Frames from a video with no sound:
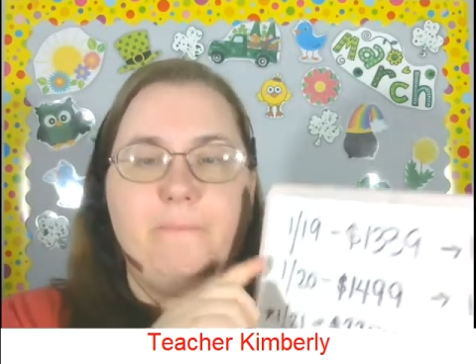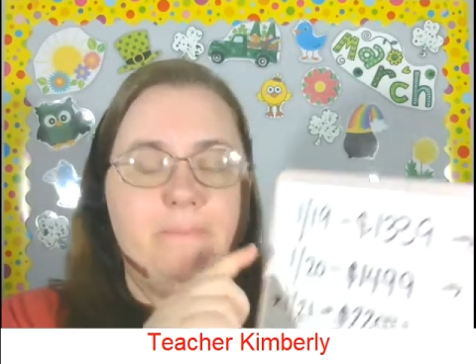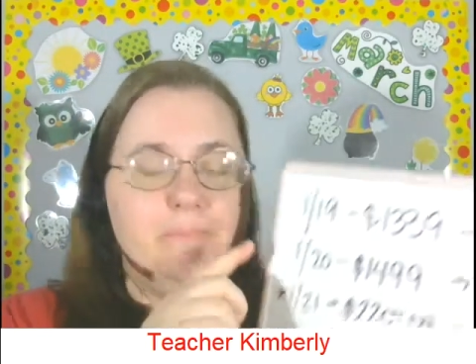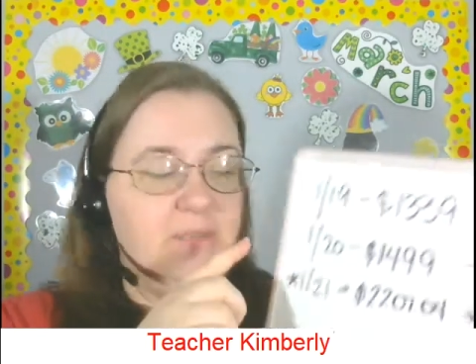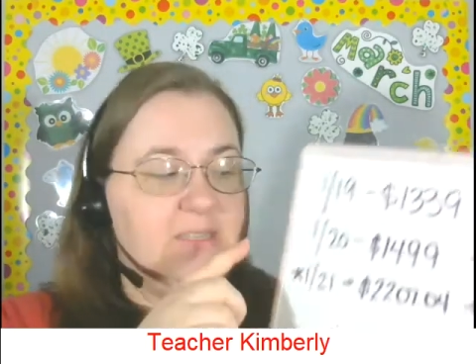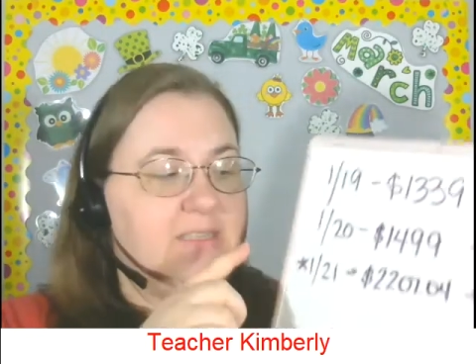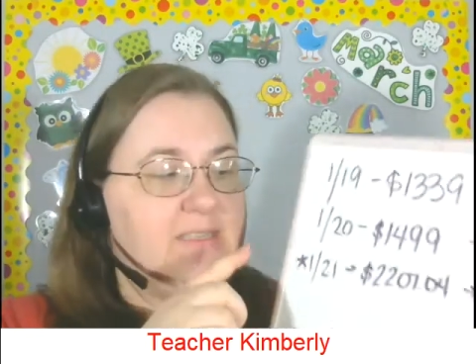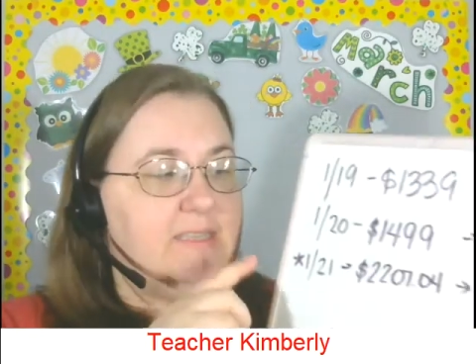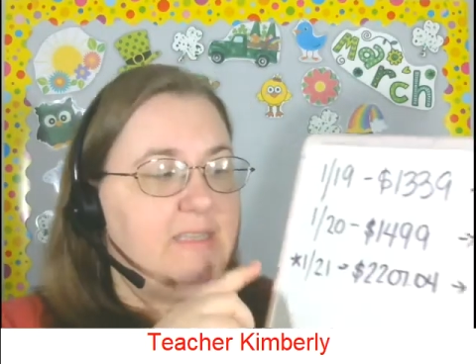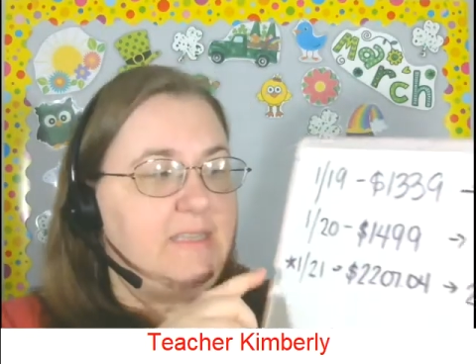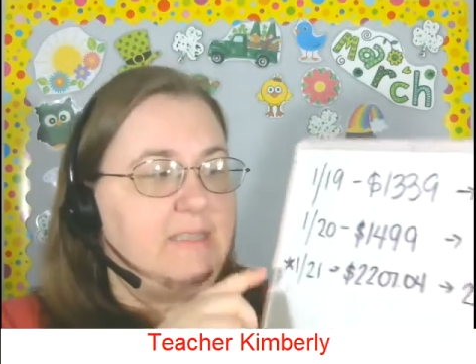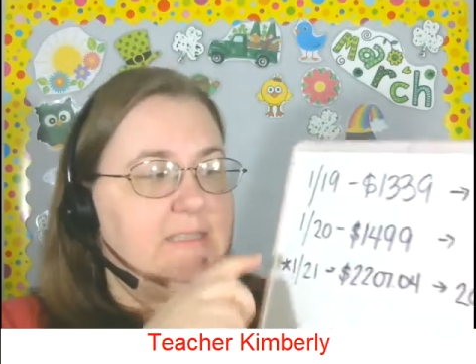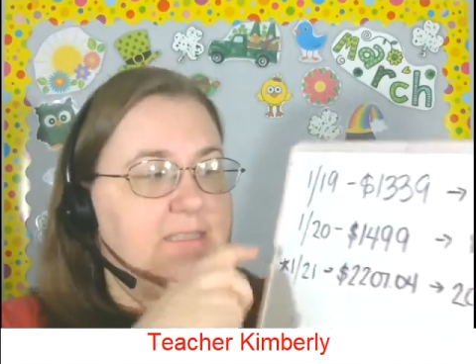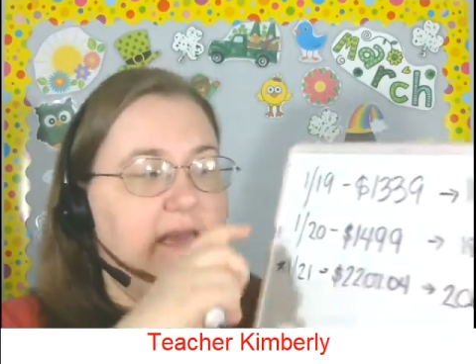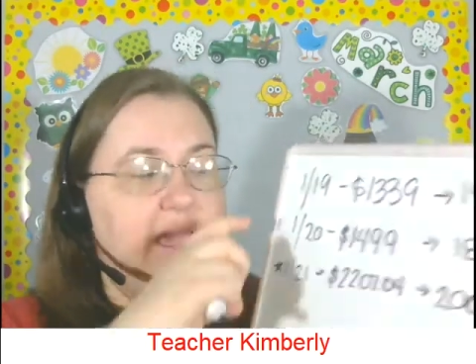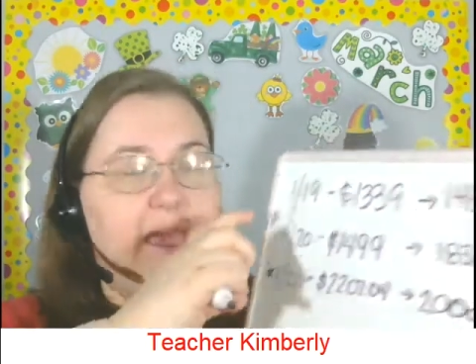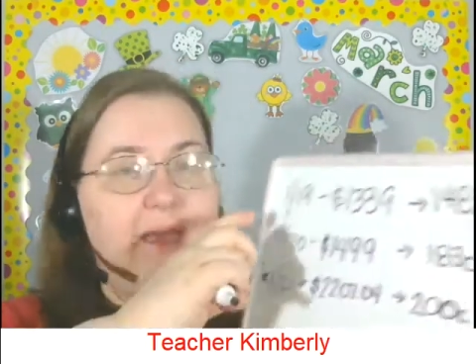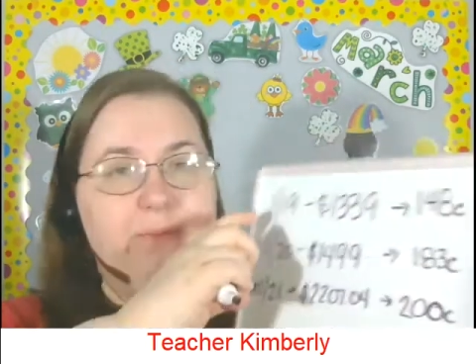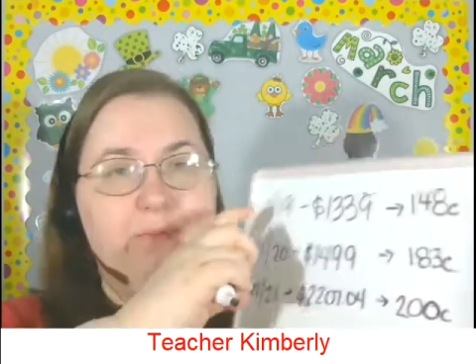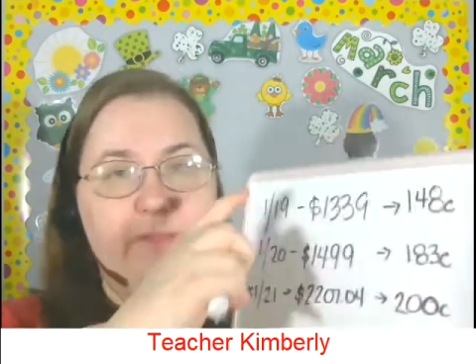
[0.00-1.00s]
Since
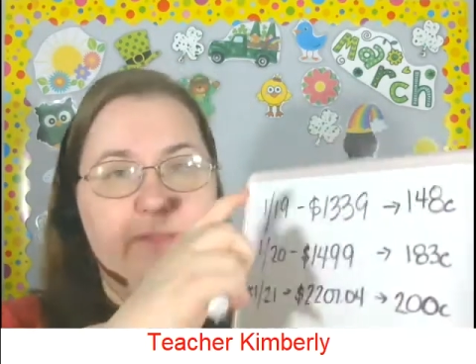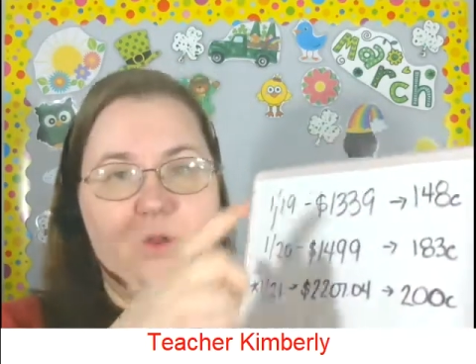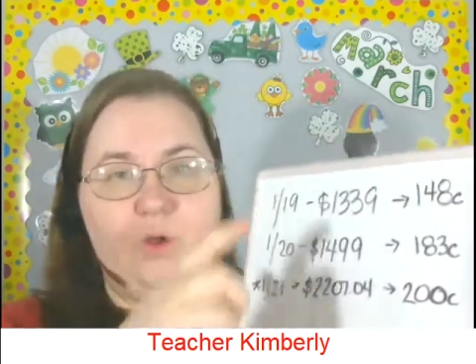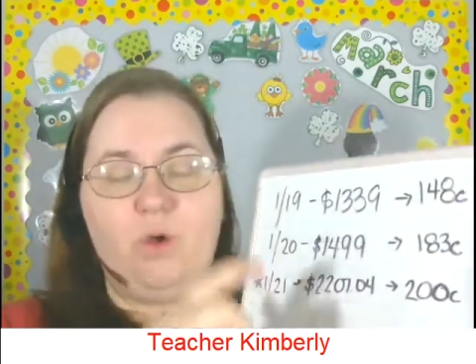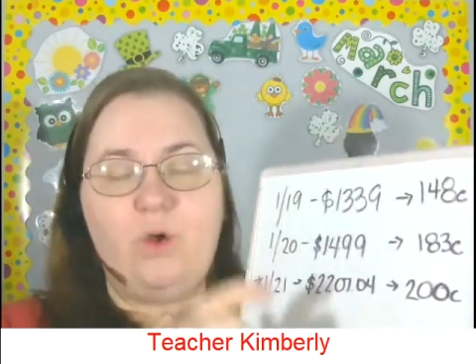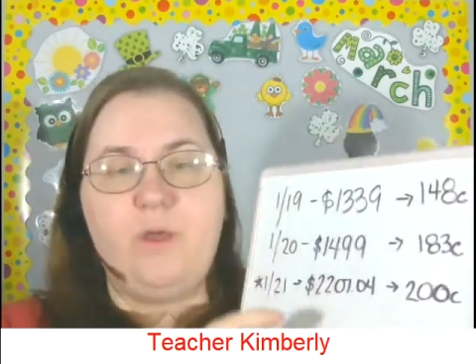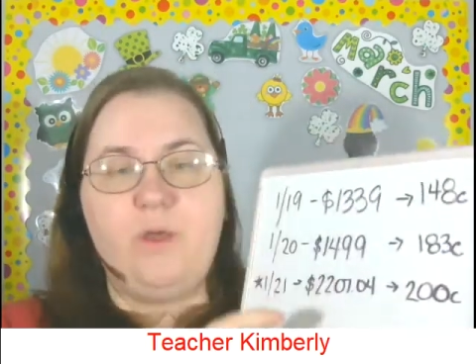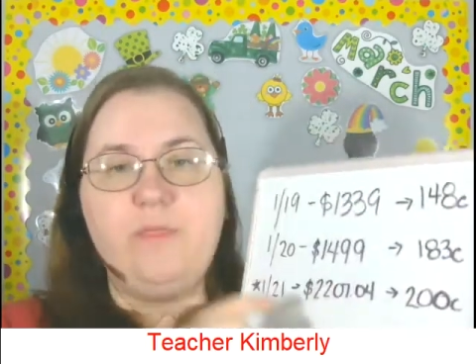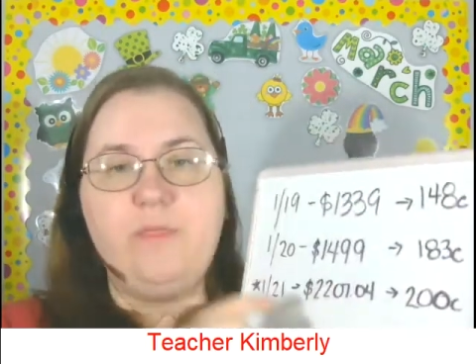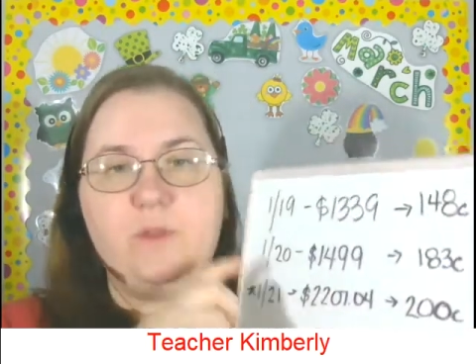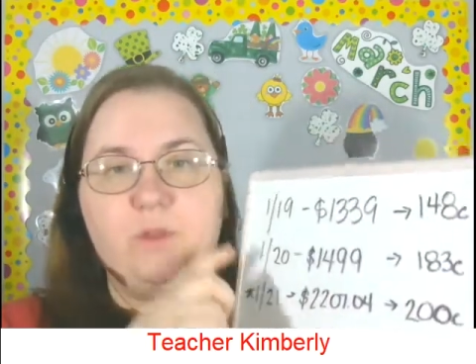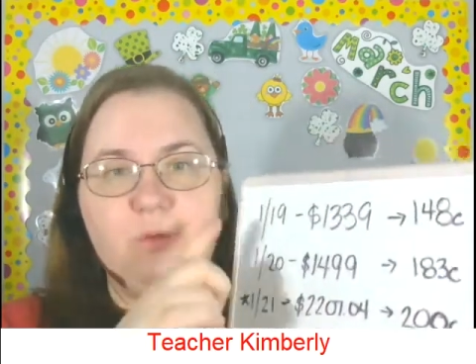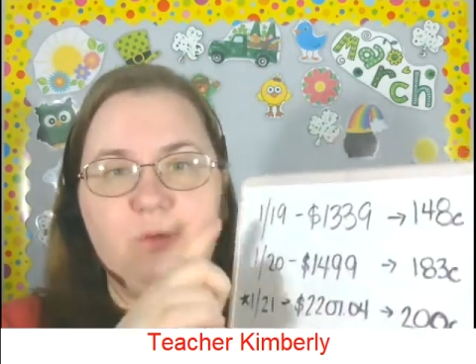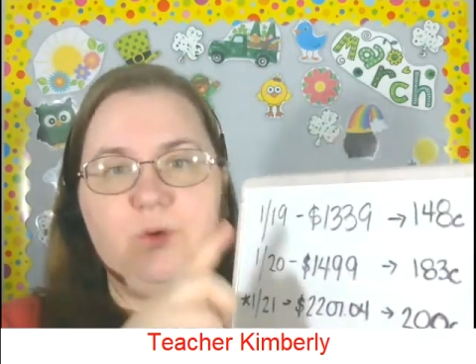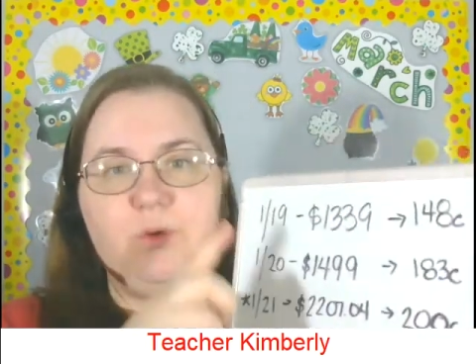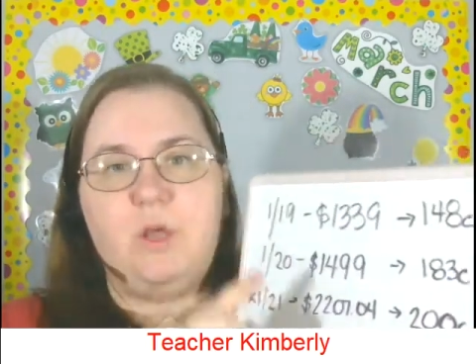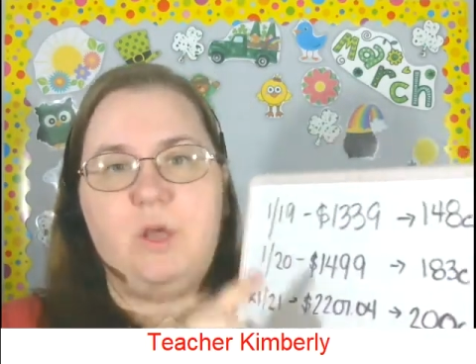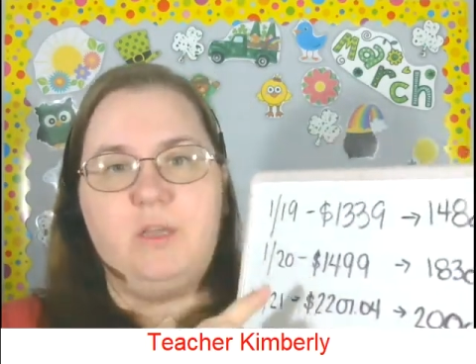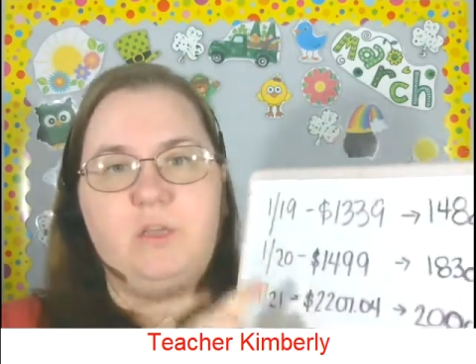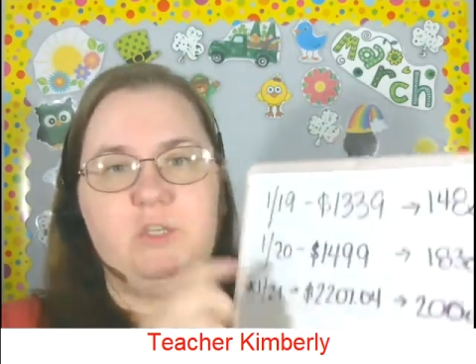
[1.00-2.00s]
I've been on the new
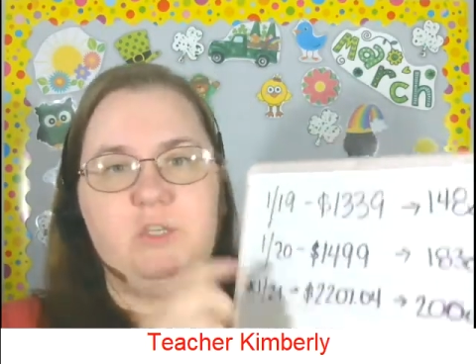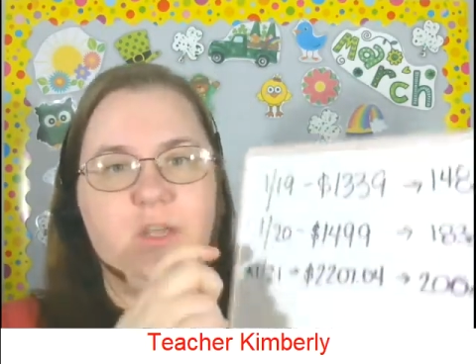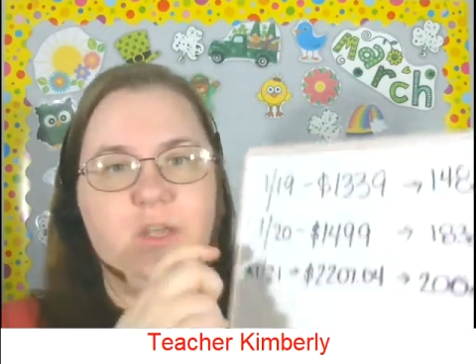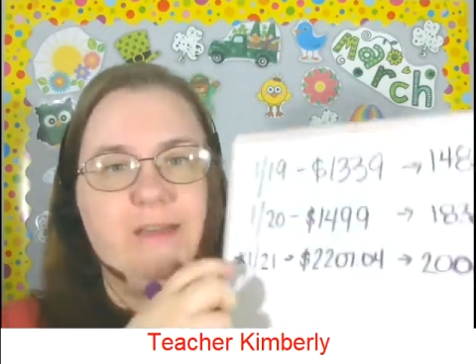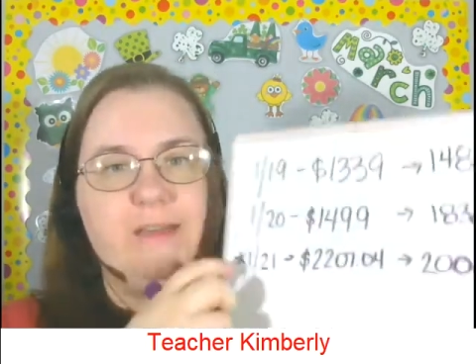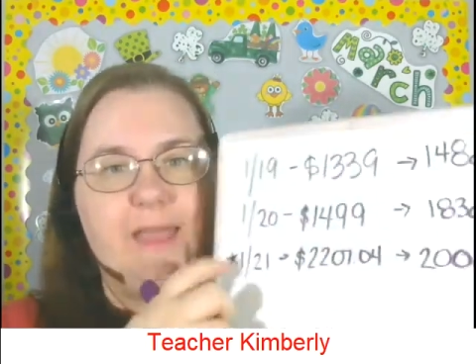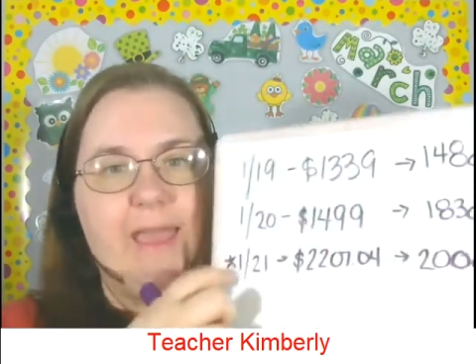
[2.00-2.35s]
contract,